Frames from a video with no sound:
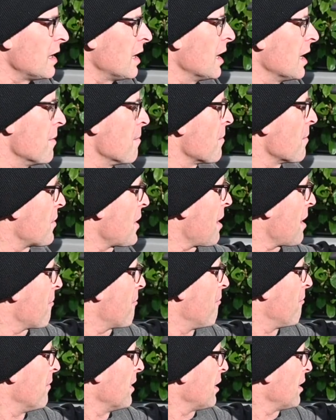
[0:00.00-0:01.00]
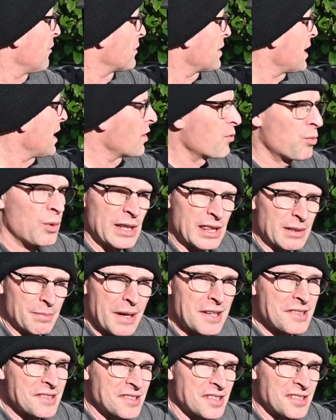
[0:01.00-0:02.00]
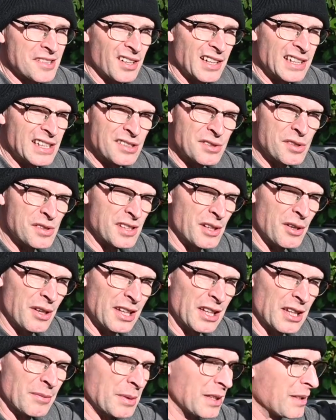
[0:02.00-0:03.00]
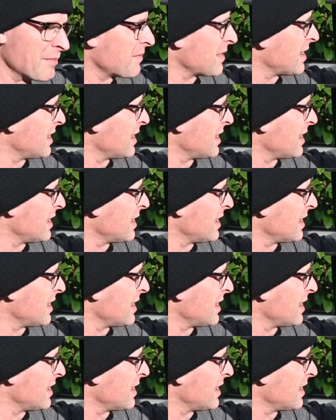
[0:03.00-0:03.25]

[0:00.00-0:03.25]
That left-hand wing, the passenger side, is also a little bit,